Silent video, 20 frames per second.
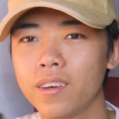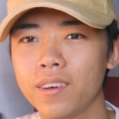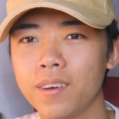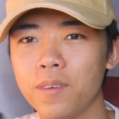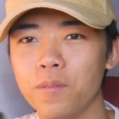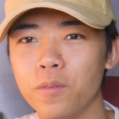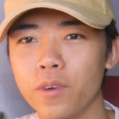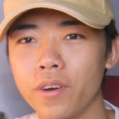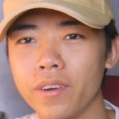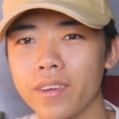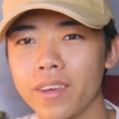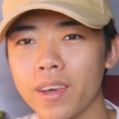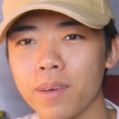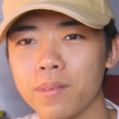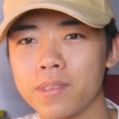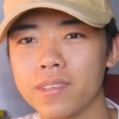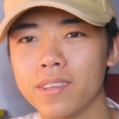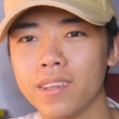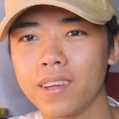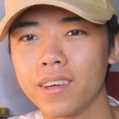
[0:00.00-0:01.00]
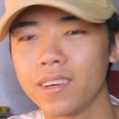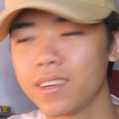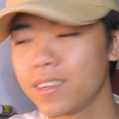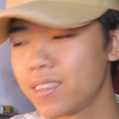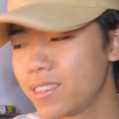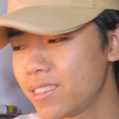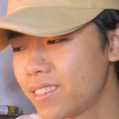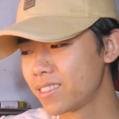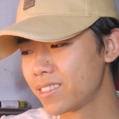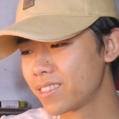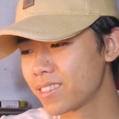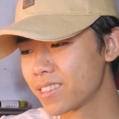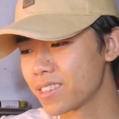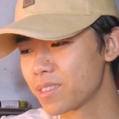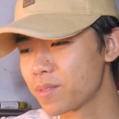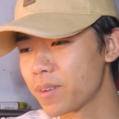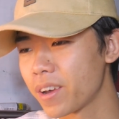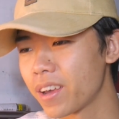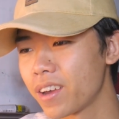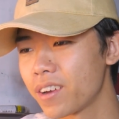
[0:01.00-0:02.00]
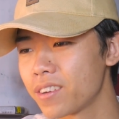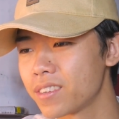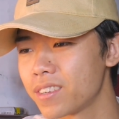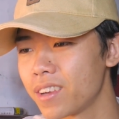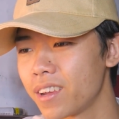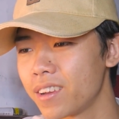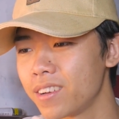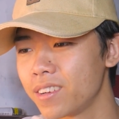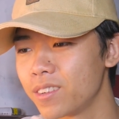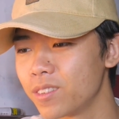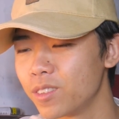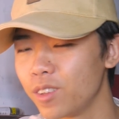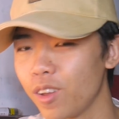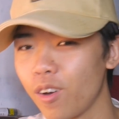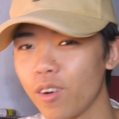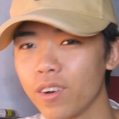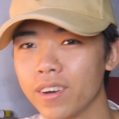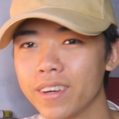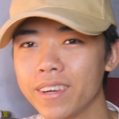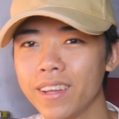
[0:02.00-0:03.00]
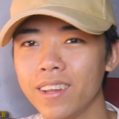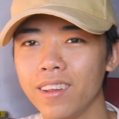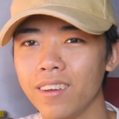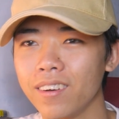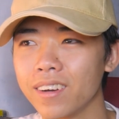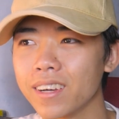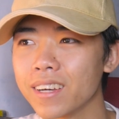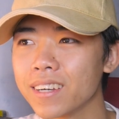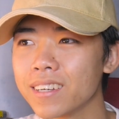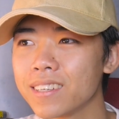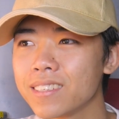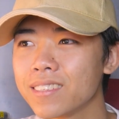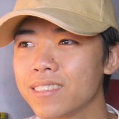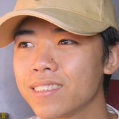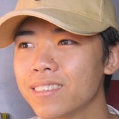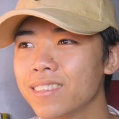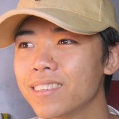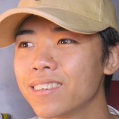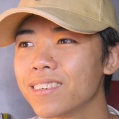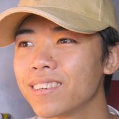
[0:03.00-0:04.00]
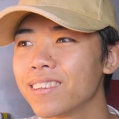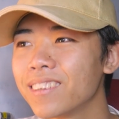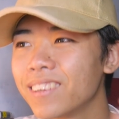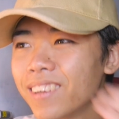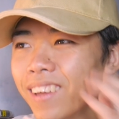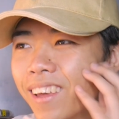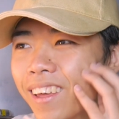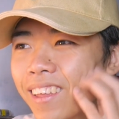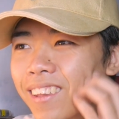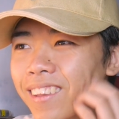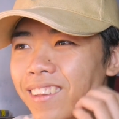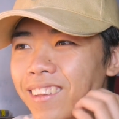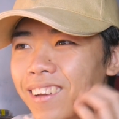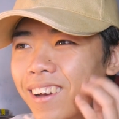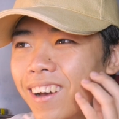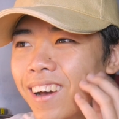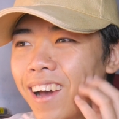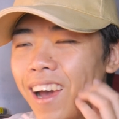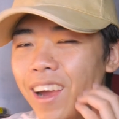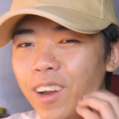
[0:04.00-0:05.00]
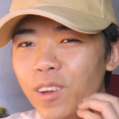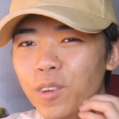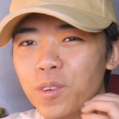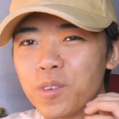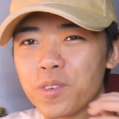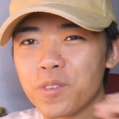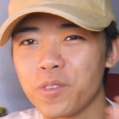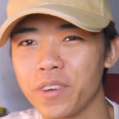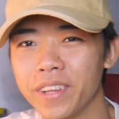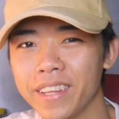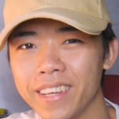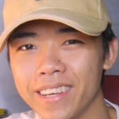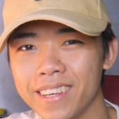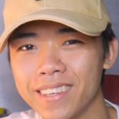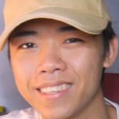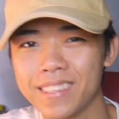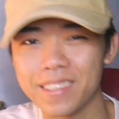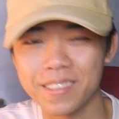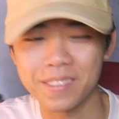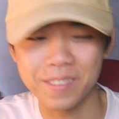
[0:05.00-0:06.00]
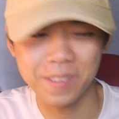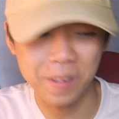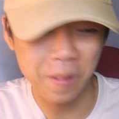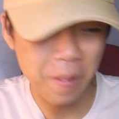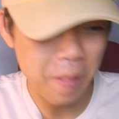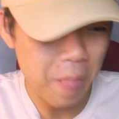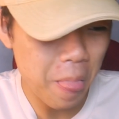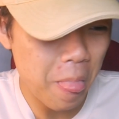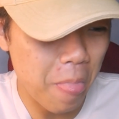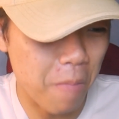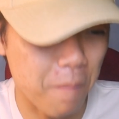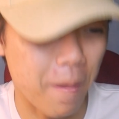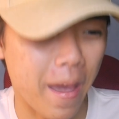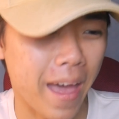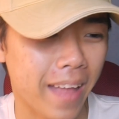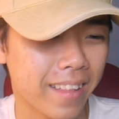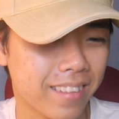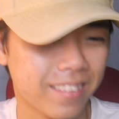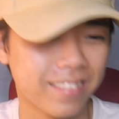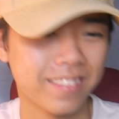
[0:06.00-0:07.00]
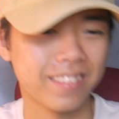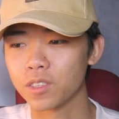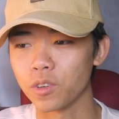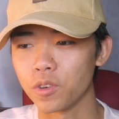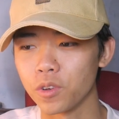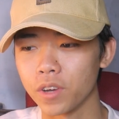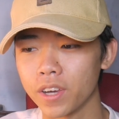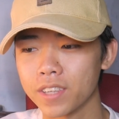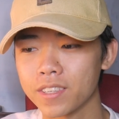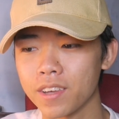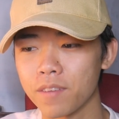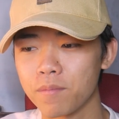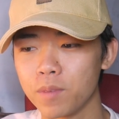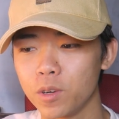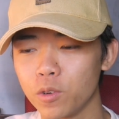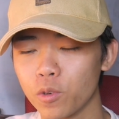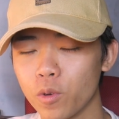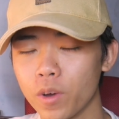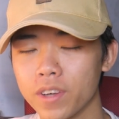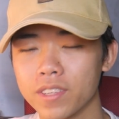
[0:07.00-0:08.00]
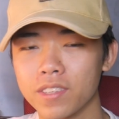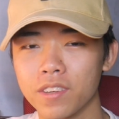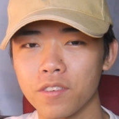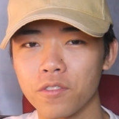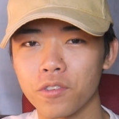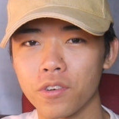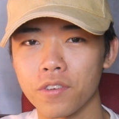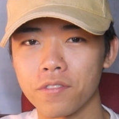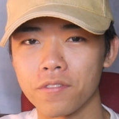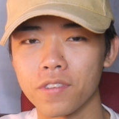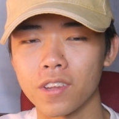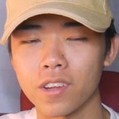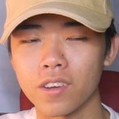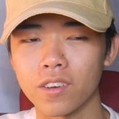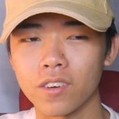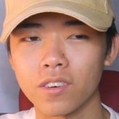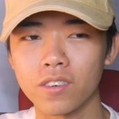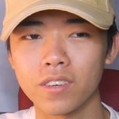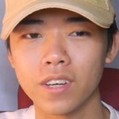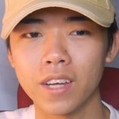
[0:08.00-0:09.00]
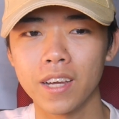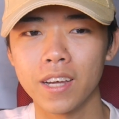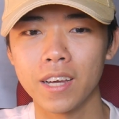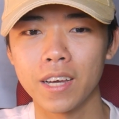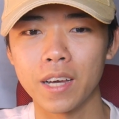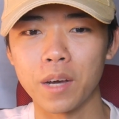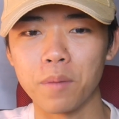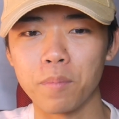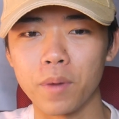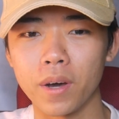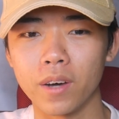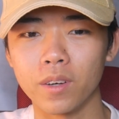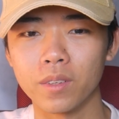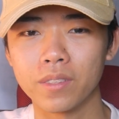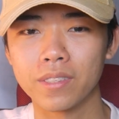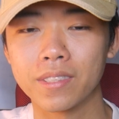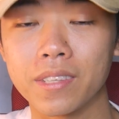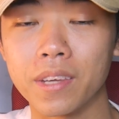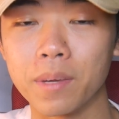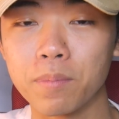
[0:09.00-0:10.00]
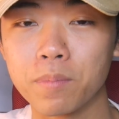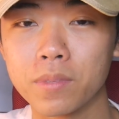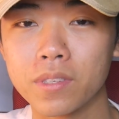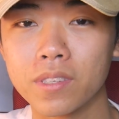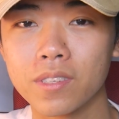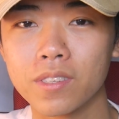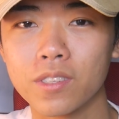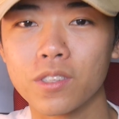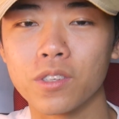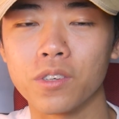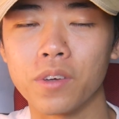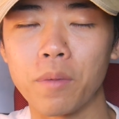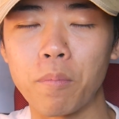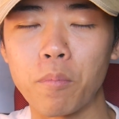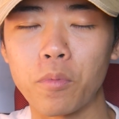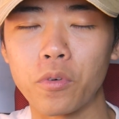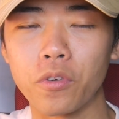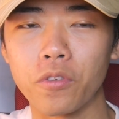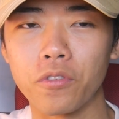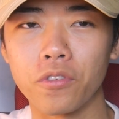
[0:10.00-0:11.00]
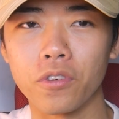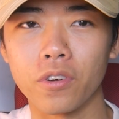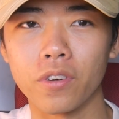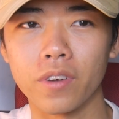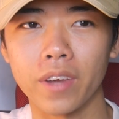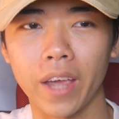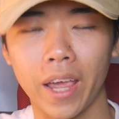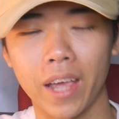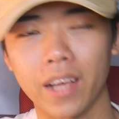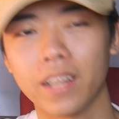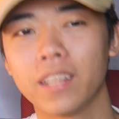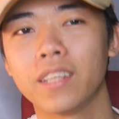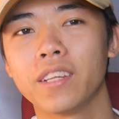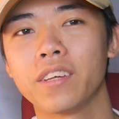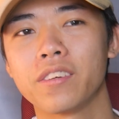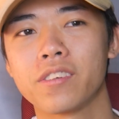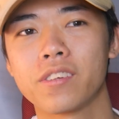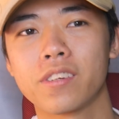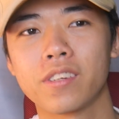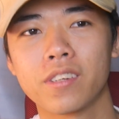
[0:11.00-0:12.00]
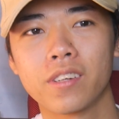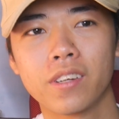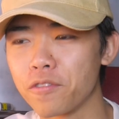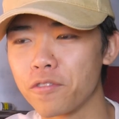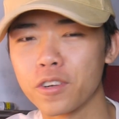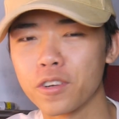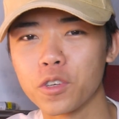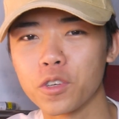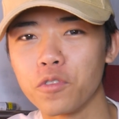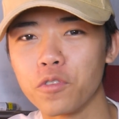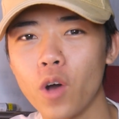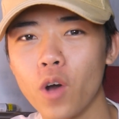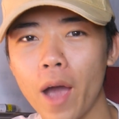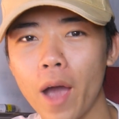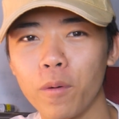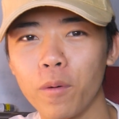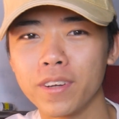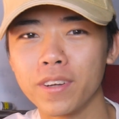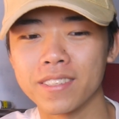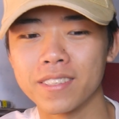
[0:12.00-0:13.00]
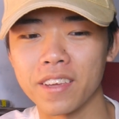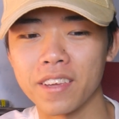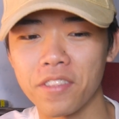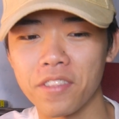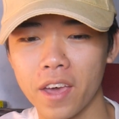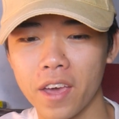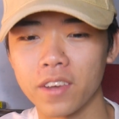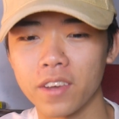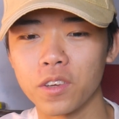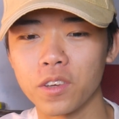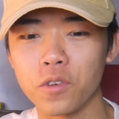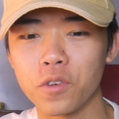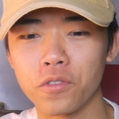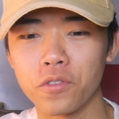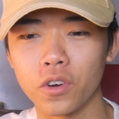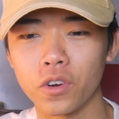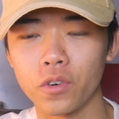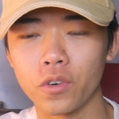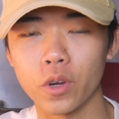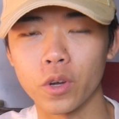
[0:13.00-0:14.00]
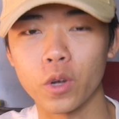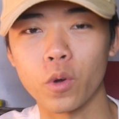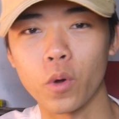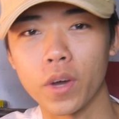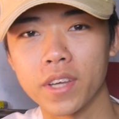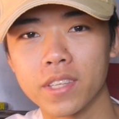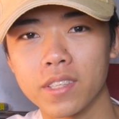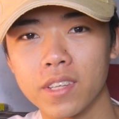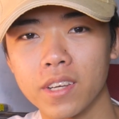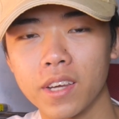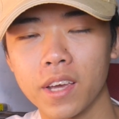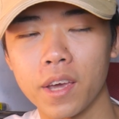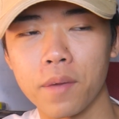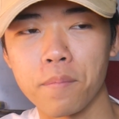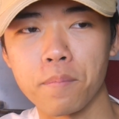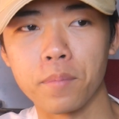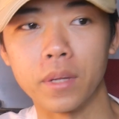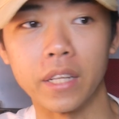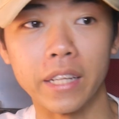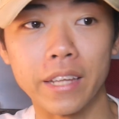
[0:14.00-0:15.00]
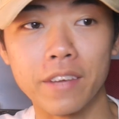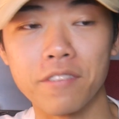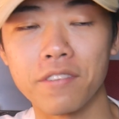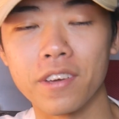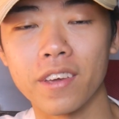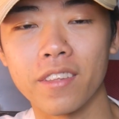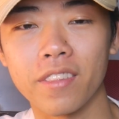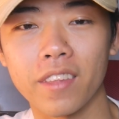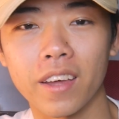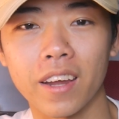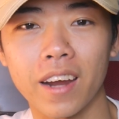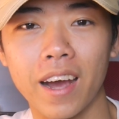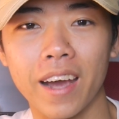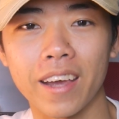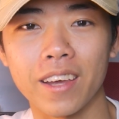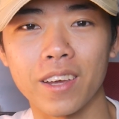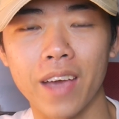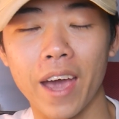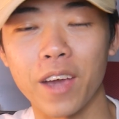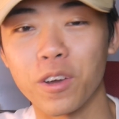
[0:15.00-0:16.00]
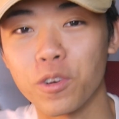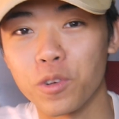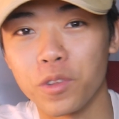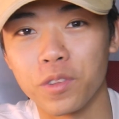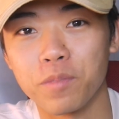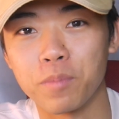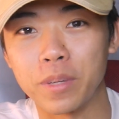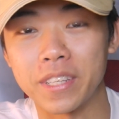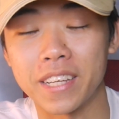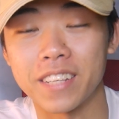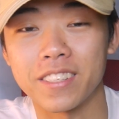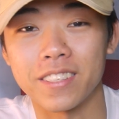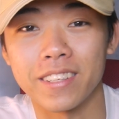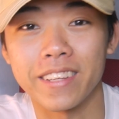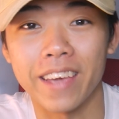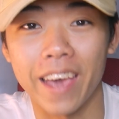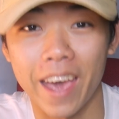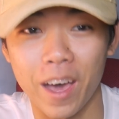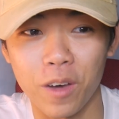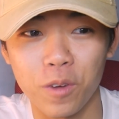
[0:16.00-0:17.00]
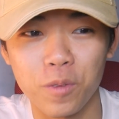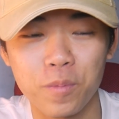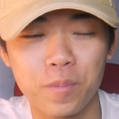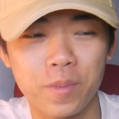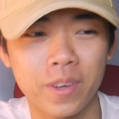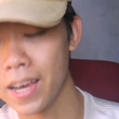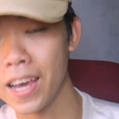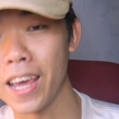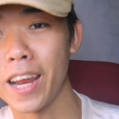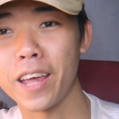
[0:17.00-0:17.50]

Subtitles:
I'm wearing cap today because my hair is getting longer and longer and I look really bad. So you guys have been requesting for a video about tips to improve your English. First of all, I want to say thank you for requesting and believing that I could potentially help.